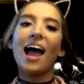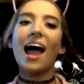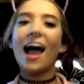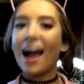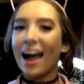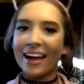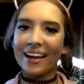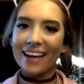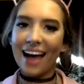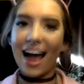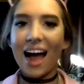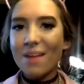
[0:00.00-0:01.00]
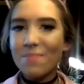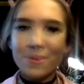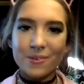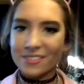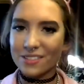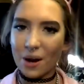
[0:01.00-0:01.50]
Hi, I'm
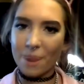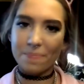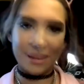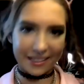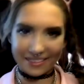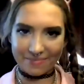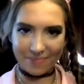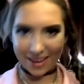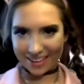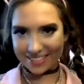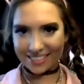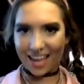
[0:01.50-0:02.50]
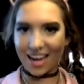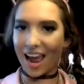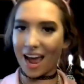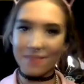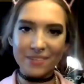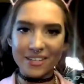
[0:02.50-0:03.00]
porn star Bailey Bass, and
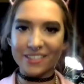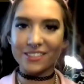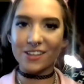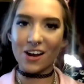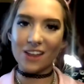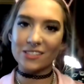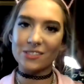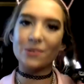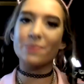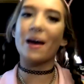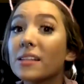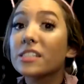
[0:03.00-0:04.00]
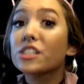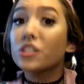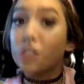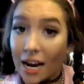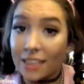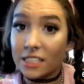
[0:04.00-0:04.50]
I'm here to talk to you about
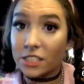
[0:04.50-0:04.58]
distracted